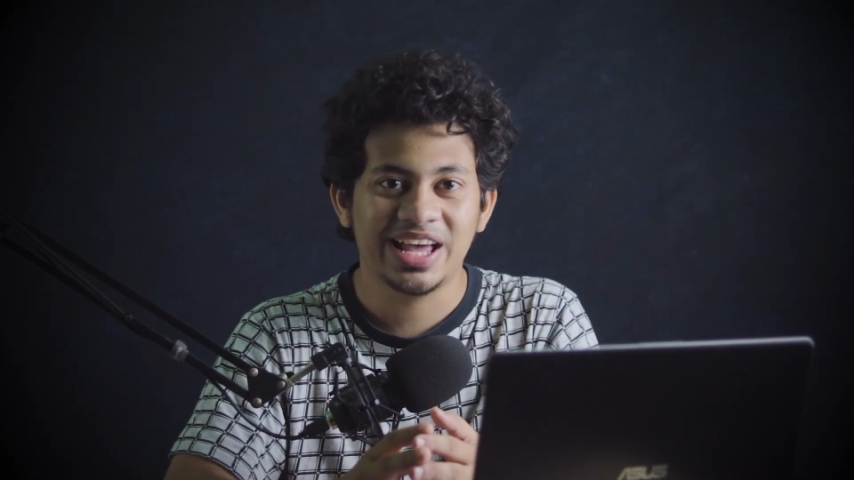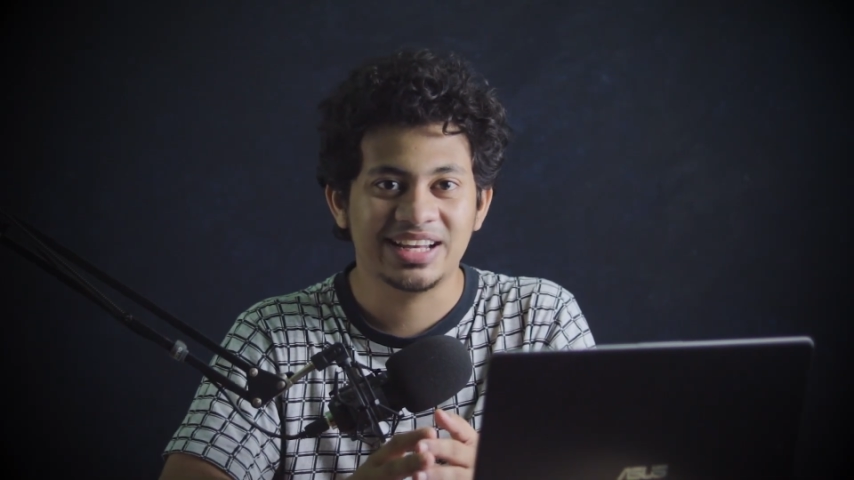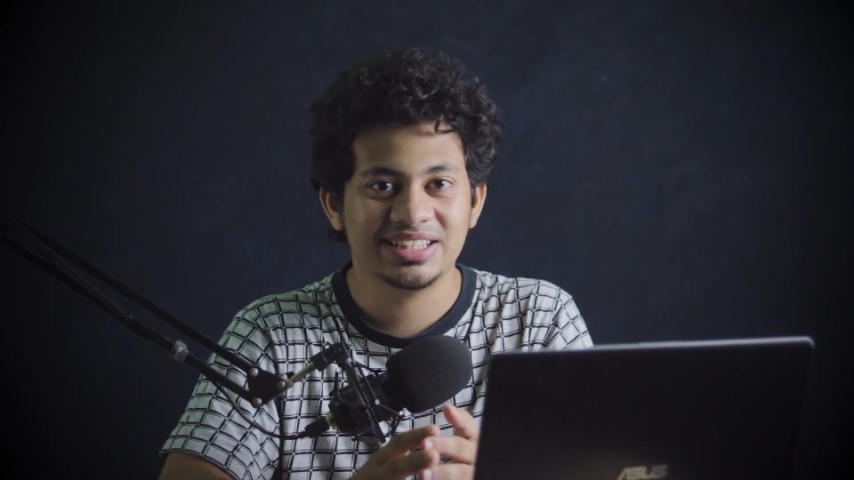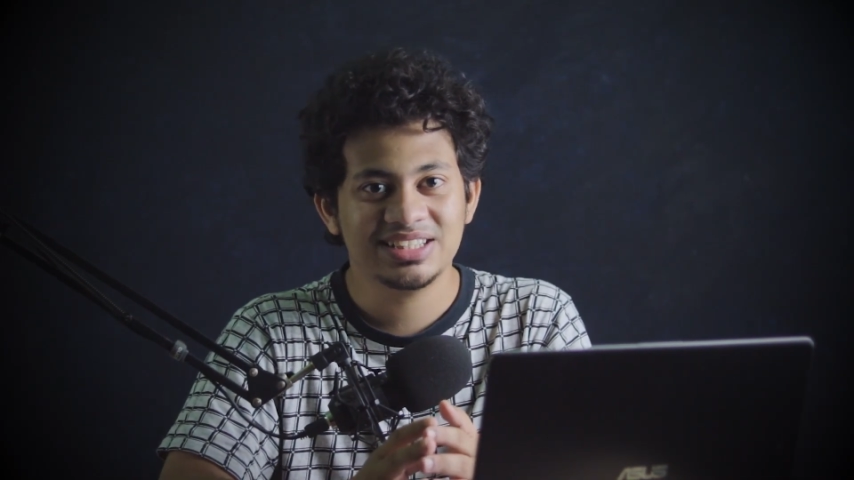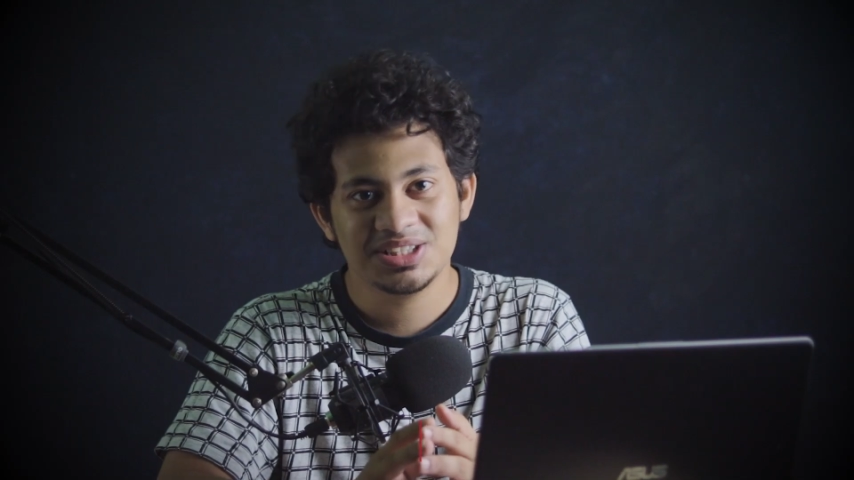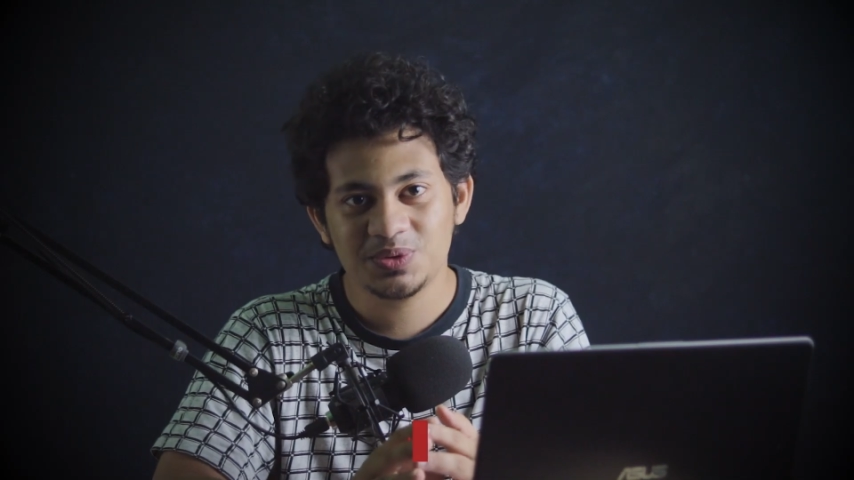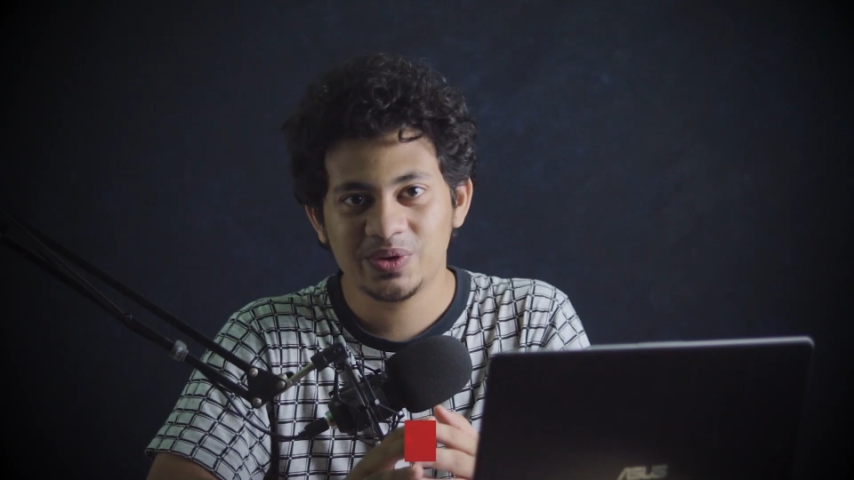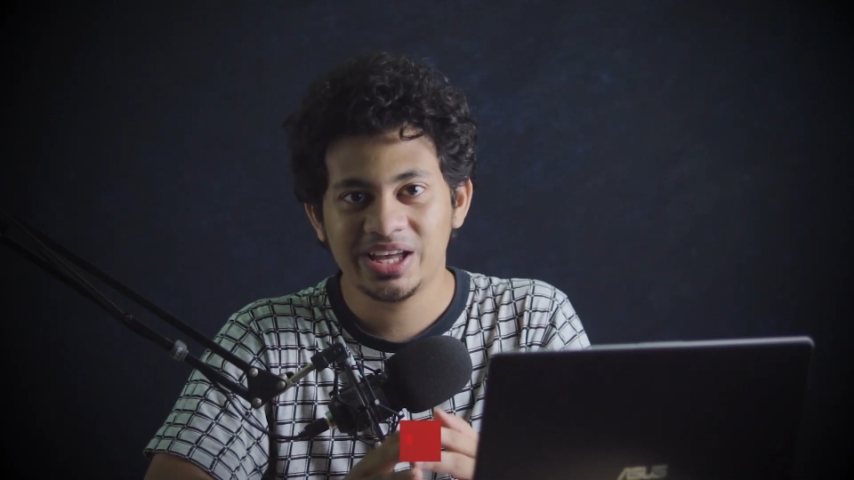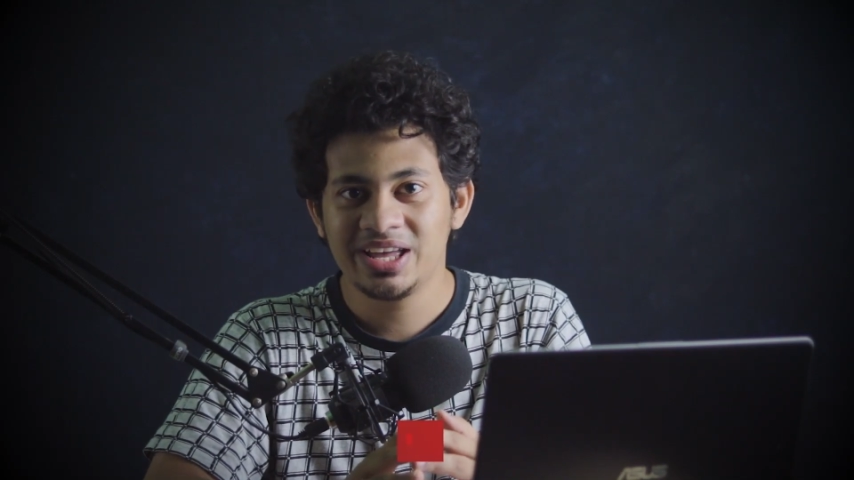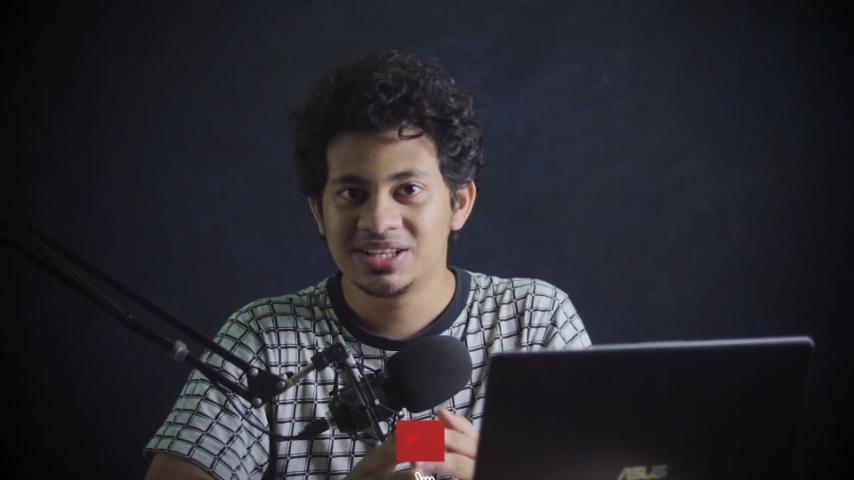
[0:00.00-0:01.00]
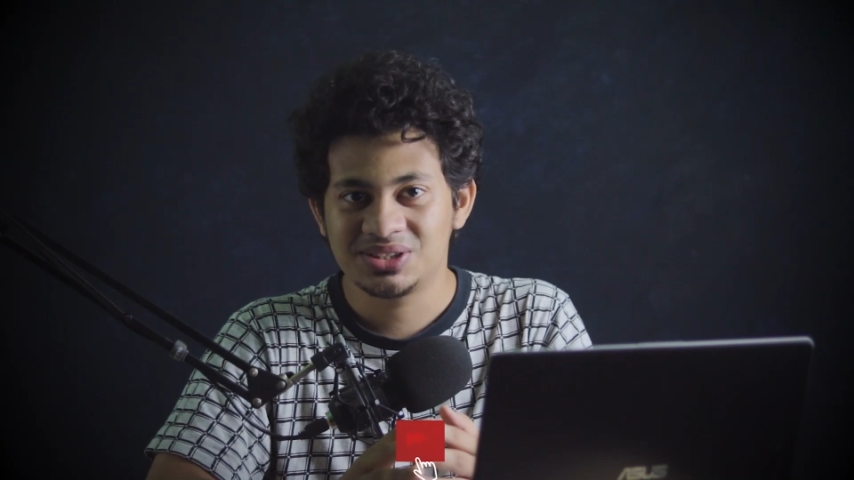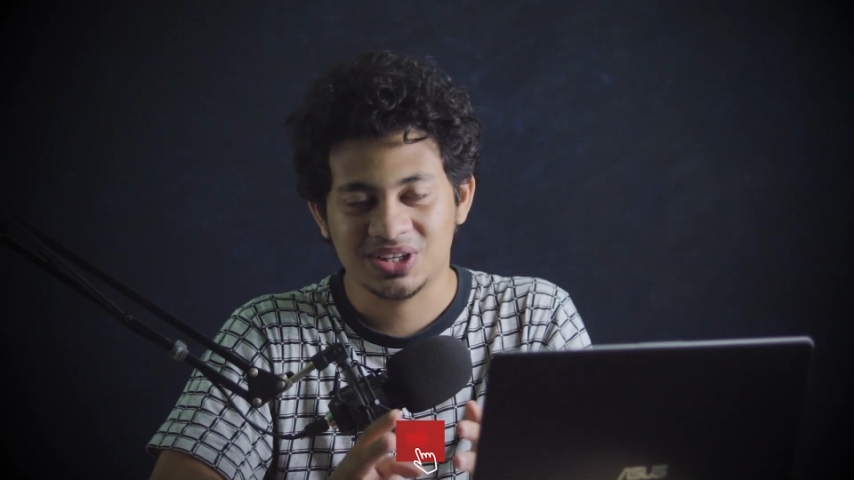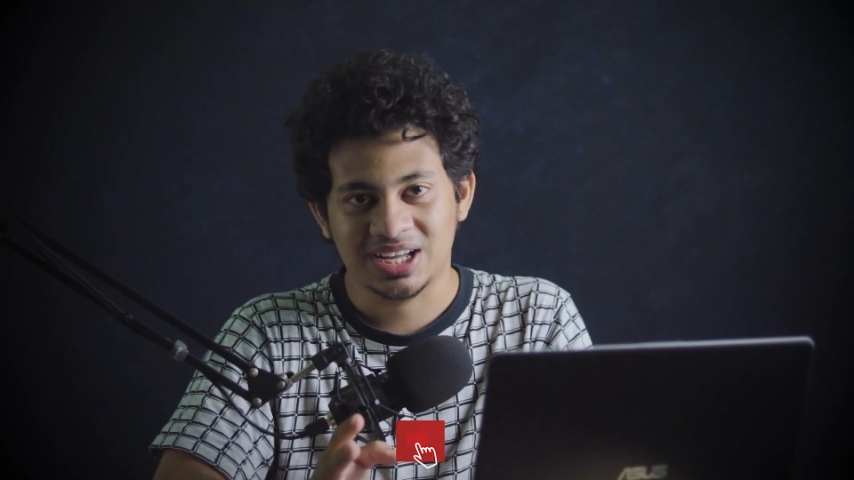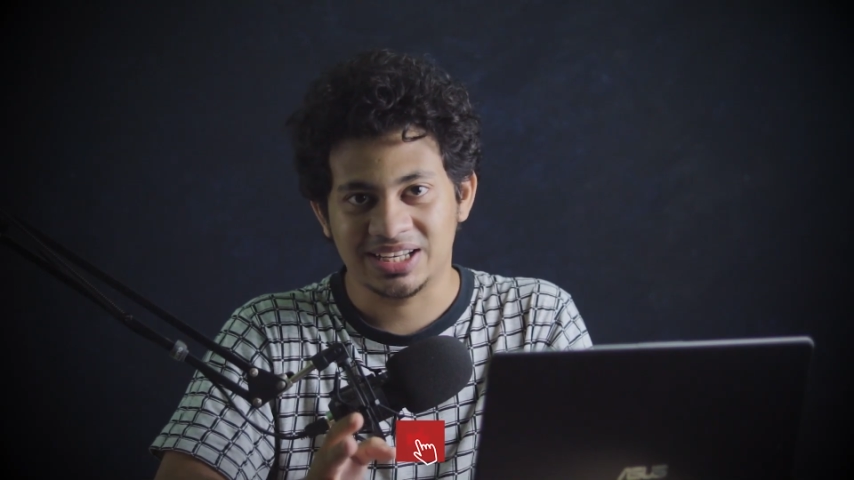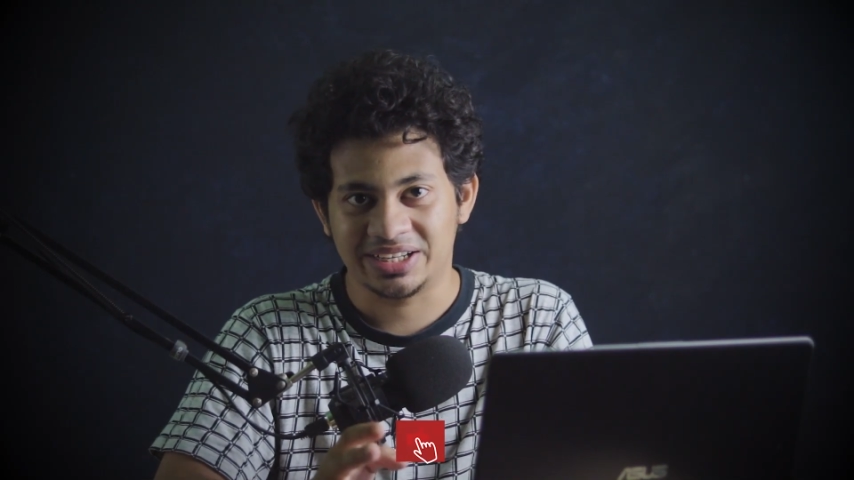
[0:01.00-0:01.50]
and easy way to
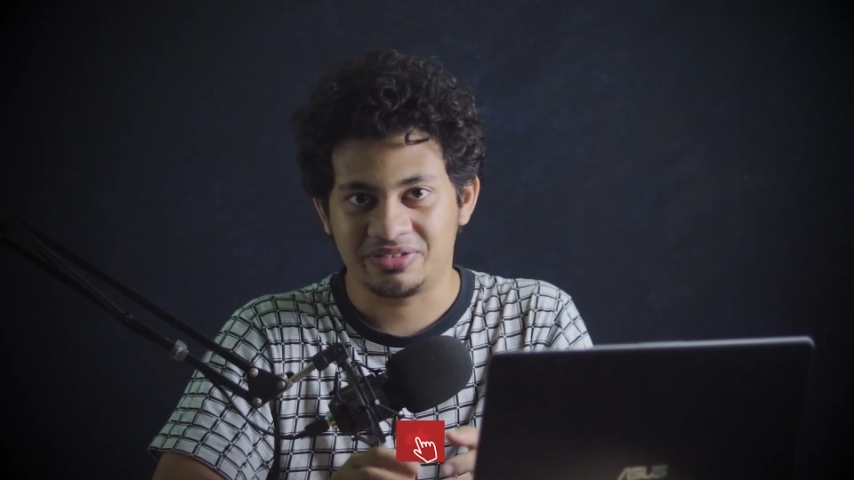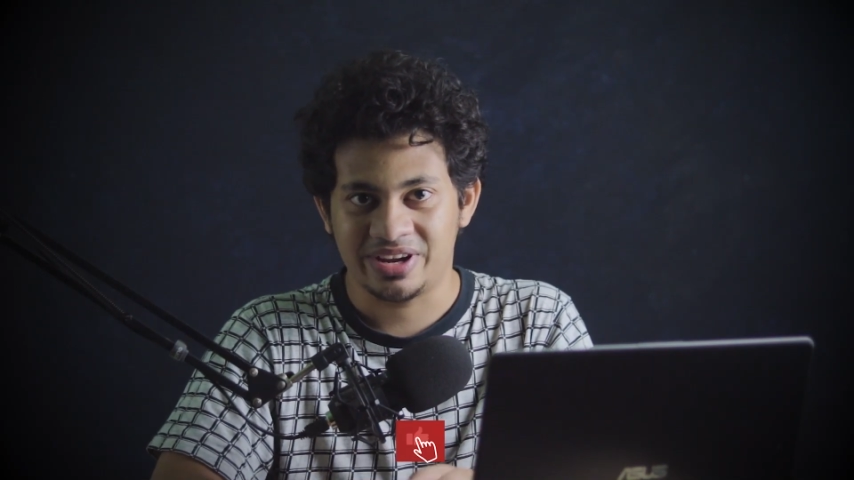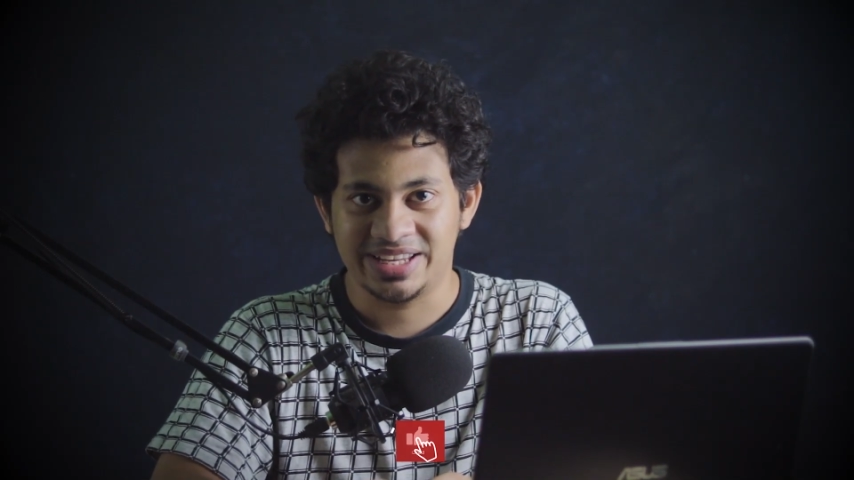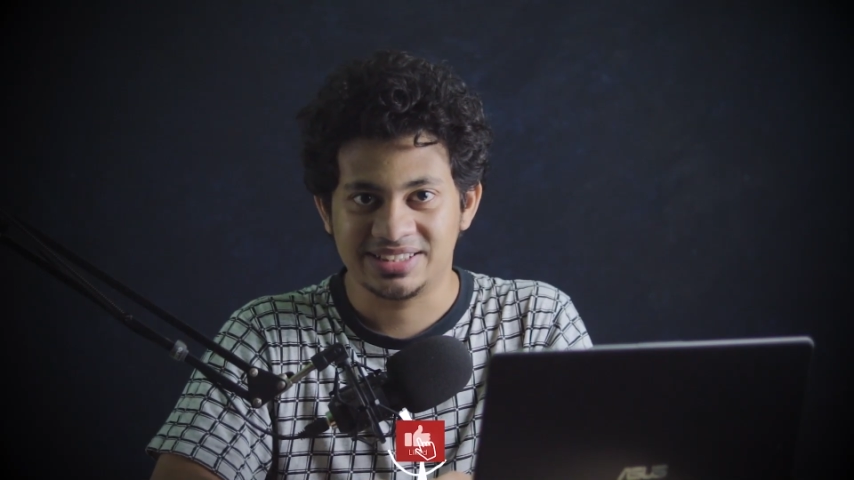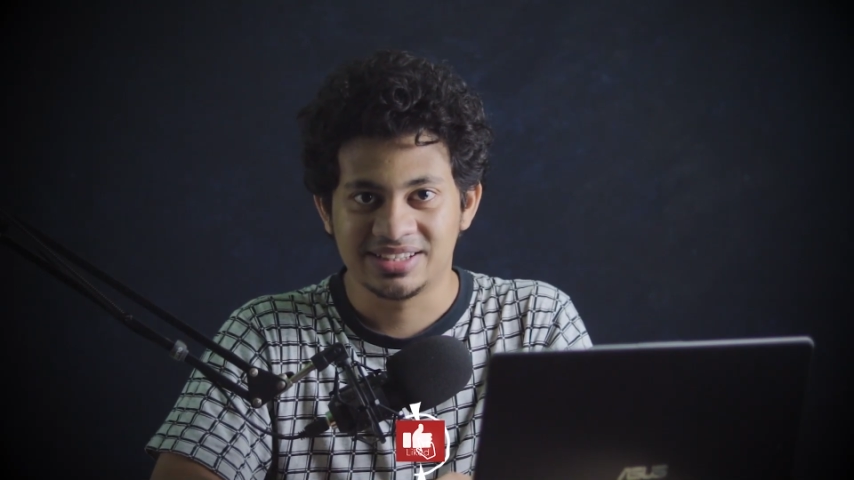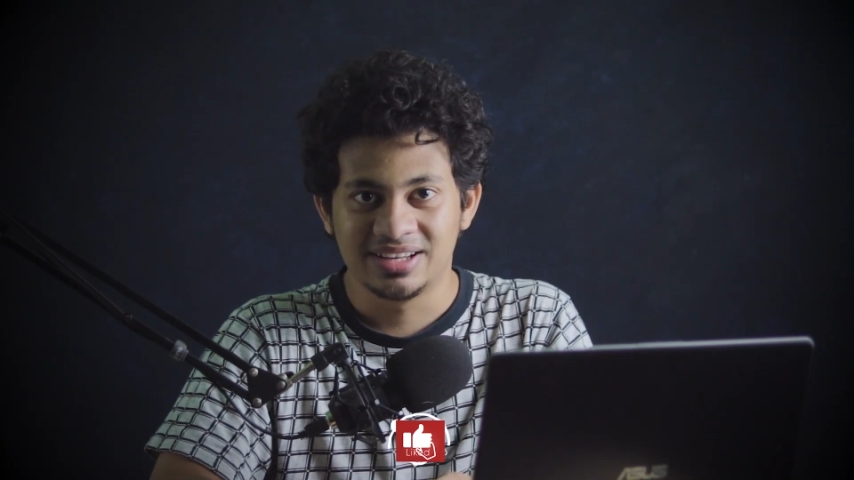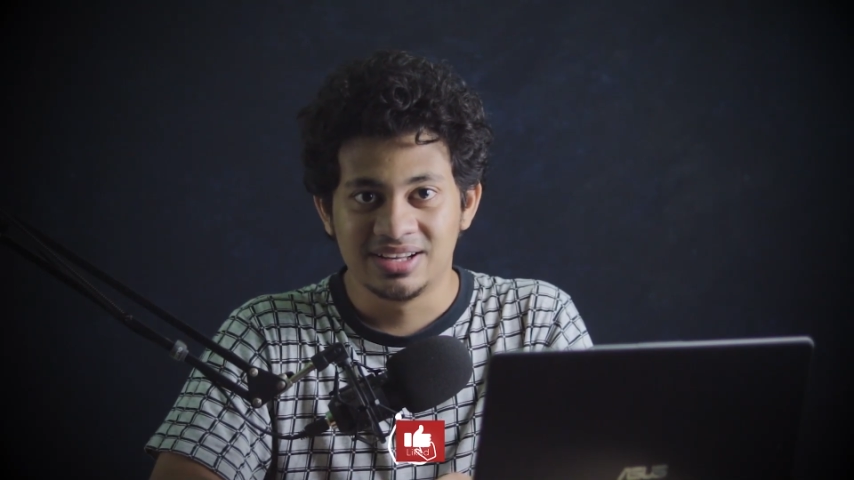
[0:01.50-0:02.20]
color grade.